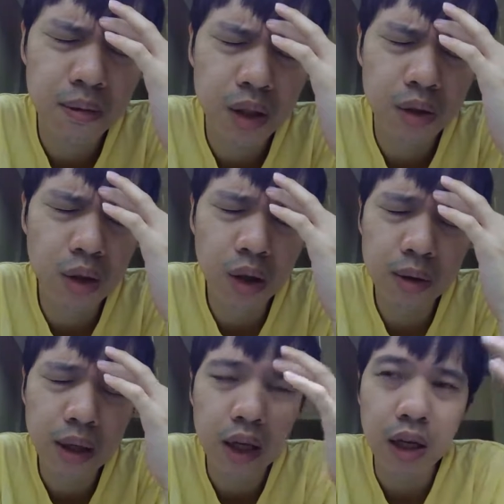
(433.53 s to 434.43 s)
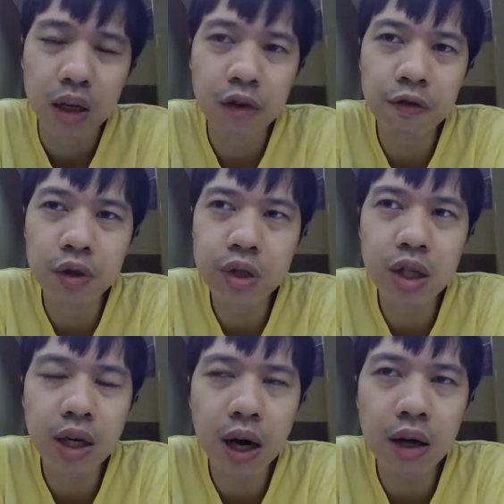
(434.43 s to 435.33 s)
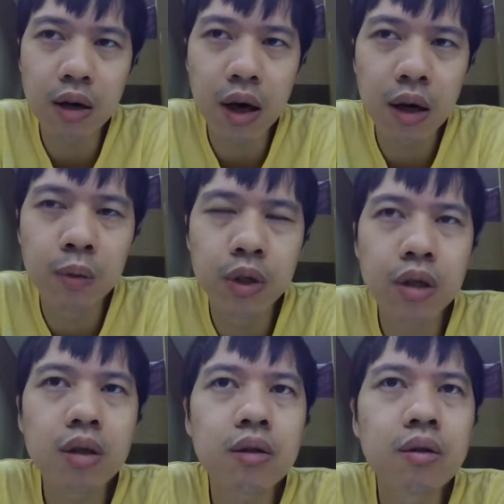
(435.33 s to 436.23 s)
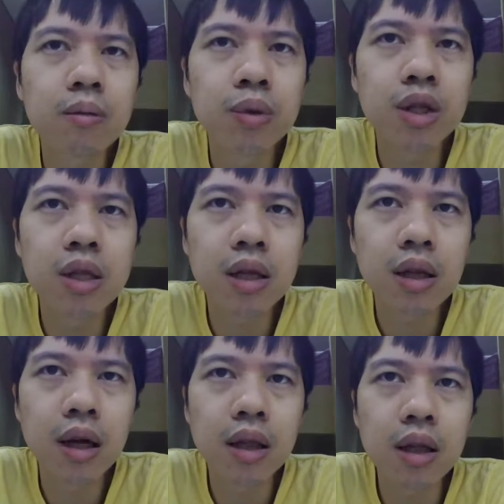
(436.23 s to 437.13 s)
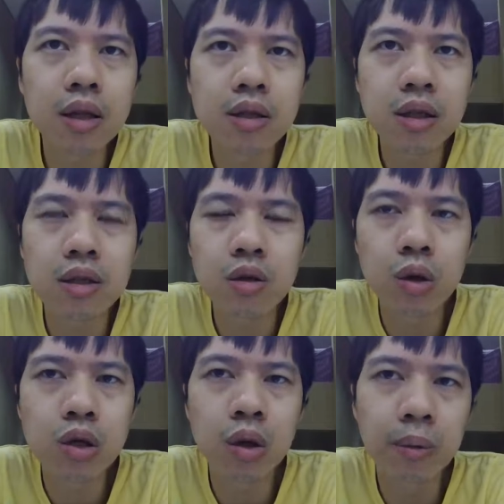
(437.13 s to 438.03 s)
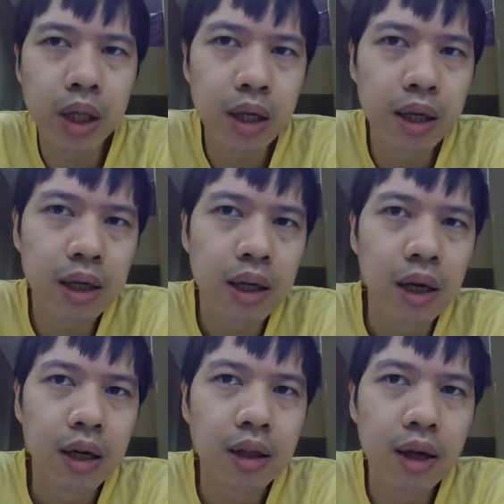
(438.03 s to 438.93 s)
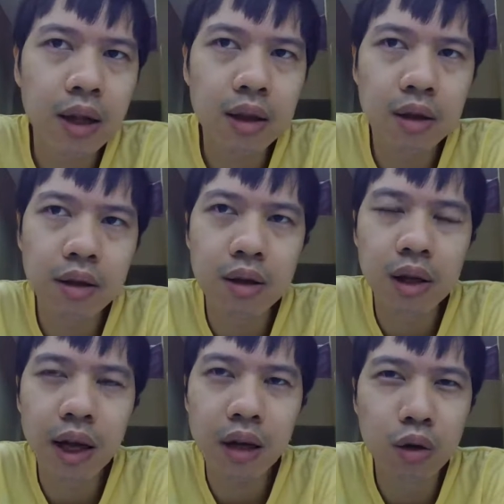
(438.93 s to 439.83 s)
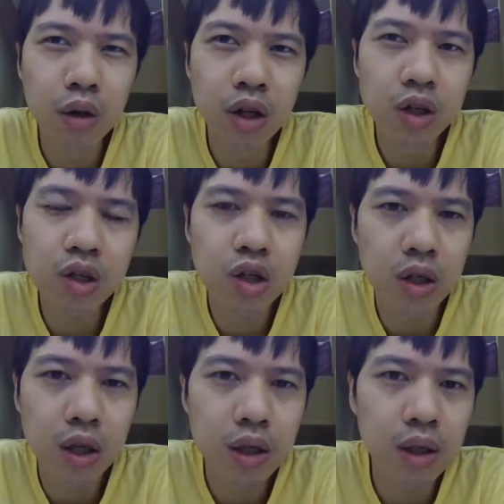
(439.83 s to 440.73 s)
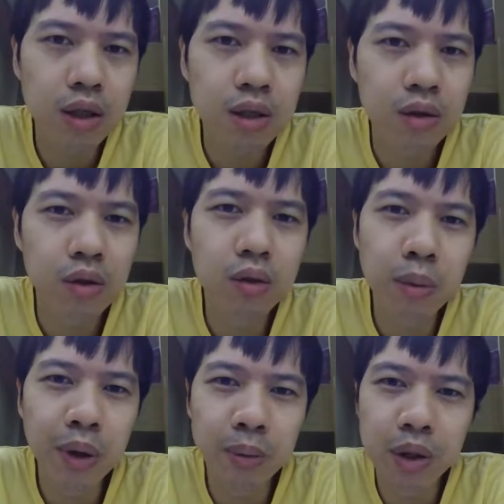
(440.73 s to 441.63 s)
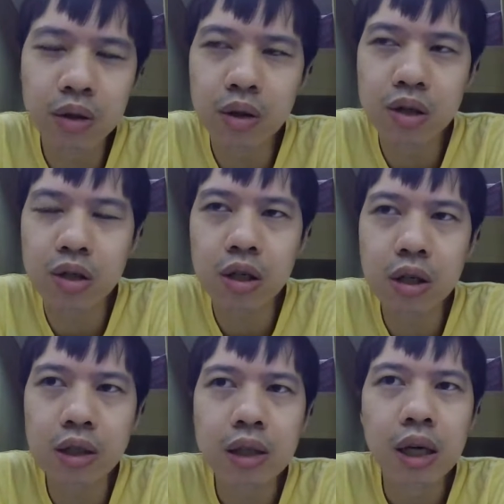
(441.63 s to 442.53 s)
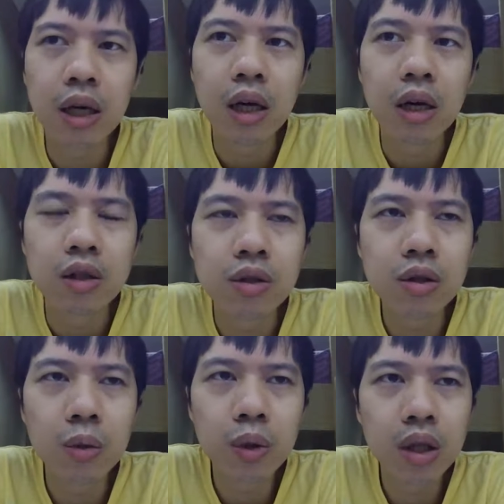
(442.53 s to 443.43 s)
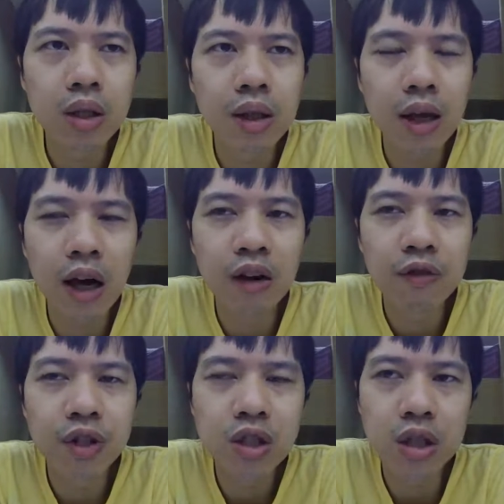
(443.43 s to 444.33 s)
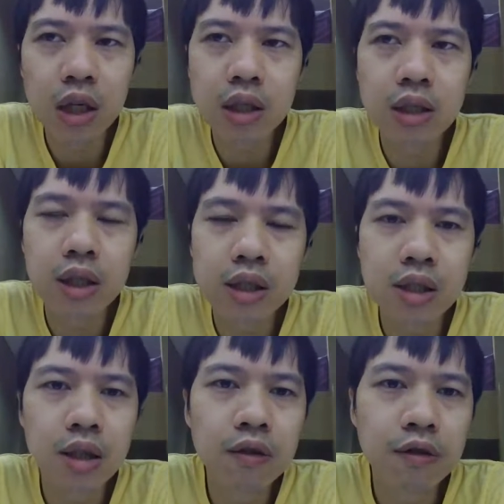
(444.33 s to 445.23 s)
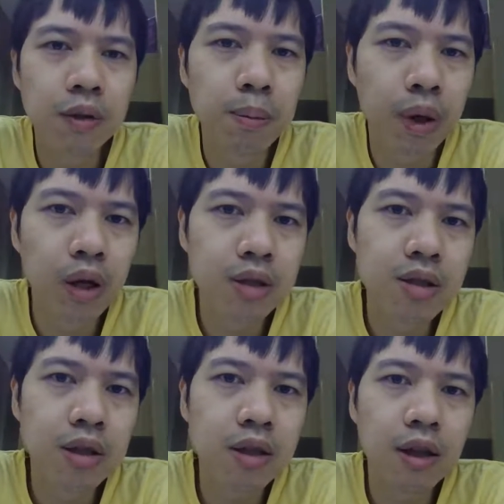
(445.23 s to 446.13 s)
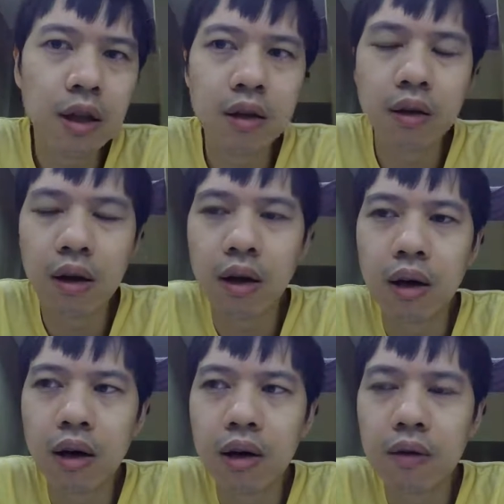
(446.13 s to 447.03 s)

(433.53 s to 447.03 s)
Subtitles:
you know, in the future I would predict that there's a social media that, like Google Circle. Do you remember Google Circle? So within every circle there's a different policy uh,